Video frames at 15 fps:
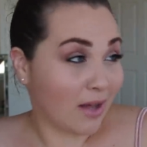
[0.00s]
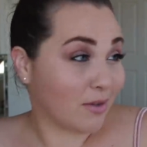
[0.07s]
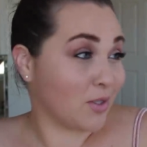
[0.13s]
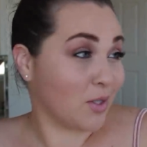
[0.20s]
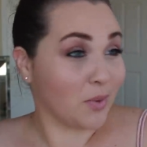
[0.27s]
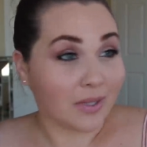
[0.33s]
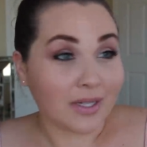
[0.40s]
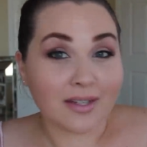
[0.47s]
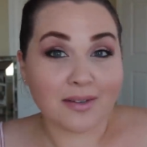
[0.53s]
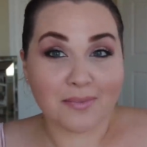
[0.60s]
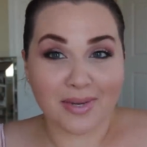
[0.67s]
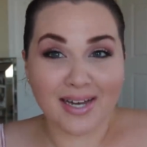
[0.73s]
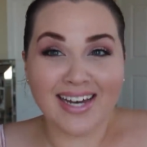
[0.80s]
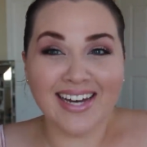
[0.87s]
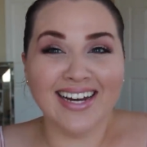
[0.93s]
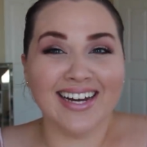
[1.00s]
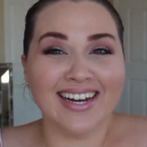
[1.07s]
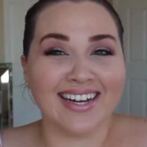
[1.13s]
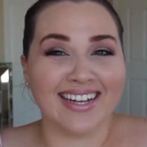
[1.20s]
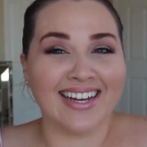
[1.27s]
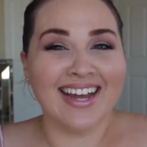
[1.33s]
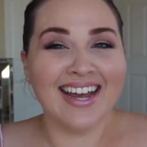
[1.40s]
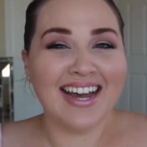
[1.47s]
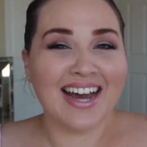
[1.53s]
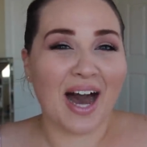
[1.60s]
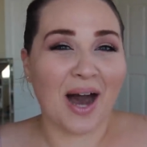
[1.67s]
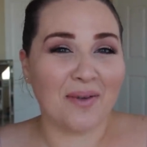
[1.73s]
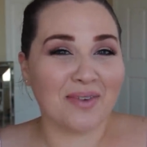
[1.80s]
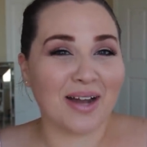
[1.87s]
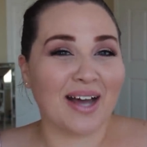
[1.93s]
I'll do it.
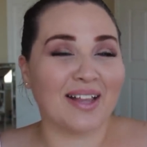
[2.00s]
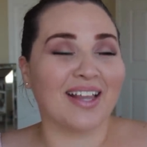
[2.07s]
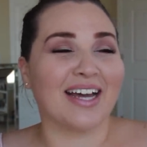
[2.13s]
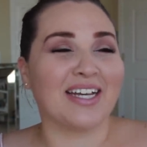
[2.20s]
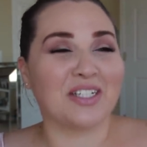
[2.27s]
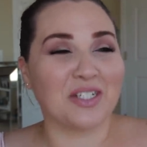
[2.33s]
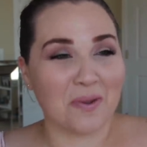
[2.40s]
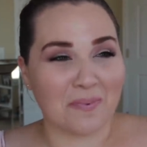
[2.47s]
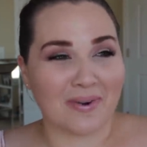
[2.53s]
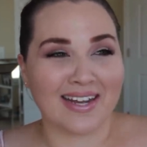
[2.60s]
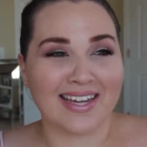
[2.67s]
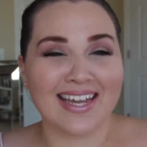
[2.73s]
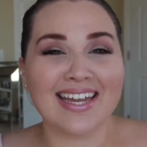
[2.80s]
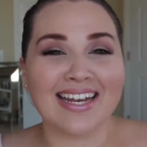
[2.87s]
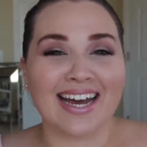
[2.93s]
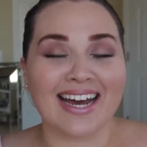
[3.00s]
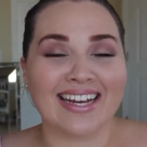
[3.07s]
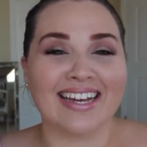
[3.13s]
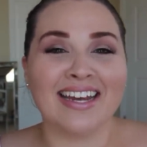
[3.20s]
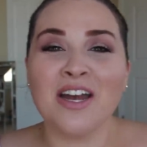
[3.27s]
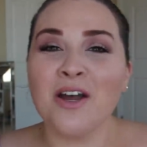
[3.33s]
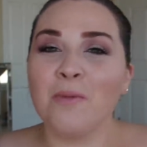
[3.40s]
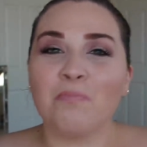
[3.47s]
I'm not like super keen on it,